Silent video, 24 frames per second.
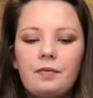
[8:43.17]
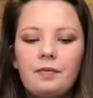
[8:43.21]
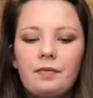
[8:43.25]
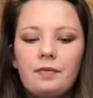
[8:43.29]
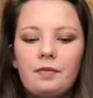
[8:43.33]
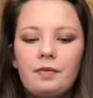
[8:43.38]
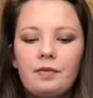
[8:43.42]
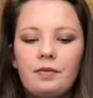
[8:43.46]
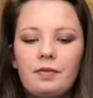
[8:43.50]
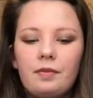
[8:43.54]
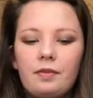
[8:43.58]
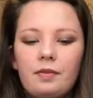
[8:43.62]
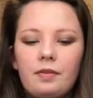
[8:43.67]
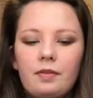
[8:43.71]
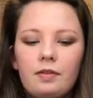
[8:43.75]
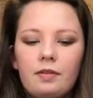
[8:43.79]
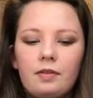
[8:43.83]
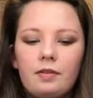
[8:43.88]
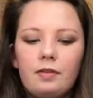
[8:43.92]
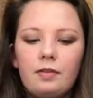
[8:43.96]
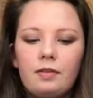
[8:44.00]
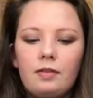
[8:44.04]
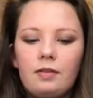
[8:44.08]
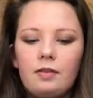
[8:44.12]

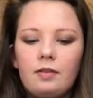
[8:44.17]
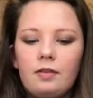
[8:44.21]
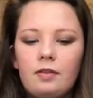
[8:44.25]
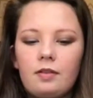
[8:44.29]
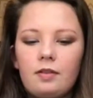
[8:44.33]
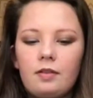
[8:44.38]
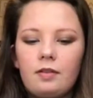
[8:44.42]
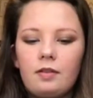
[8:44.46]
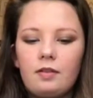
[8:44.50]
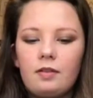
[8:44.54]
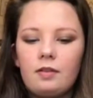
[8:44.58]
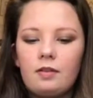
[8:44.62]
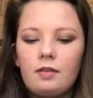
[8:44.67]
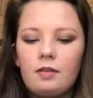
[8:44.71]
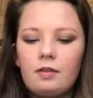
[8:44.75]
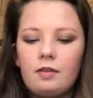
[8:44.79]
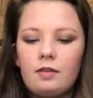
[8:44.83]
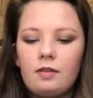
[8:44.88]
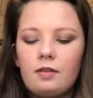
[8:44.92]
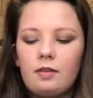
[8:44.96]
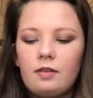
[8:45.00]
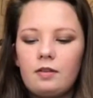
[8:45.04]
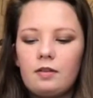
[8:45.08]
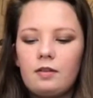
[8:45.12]

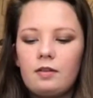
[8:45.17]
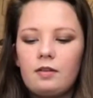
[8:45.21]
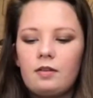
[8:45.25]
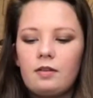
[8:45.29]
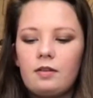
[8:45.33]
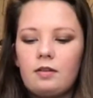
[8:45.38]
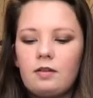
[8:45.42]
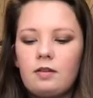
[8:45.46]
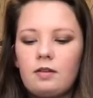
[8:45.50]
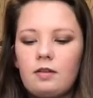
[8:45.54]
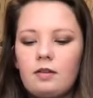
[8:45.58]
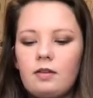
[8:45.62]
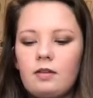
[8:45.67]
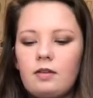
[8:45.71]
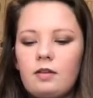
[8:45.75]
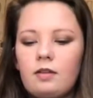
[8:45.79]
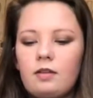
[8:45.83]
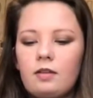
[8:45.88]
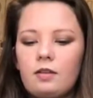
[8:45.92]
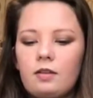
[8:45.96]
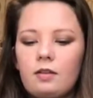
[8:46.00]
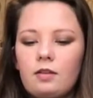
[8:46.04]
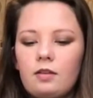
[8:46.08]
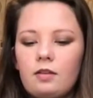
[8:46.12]

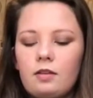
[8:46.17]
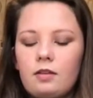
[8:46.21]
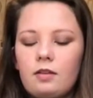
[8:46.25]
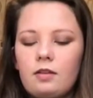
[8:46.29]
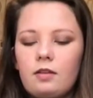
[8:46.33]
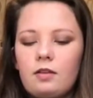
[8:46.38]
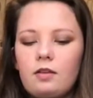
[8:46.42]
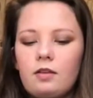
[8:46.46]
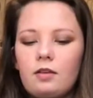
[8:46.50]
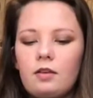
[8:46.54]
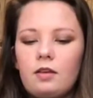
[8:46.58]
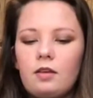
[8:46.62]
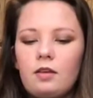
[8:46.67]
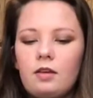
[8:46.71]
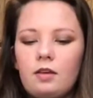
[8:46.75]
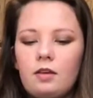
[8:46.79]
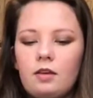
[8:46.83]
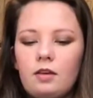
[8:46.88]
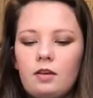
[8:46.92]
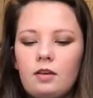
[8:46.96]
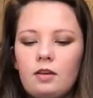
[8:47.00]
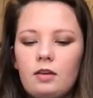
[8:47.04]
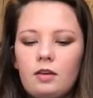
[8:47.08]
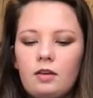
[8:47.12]

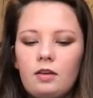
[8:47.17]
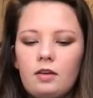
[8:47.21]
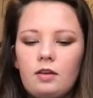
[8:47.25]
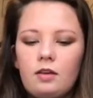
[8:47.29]
Nobody speaks.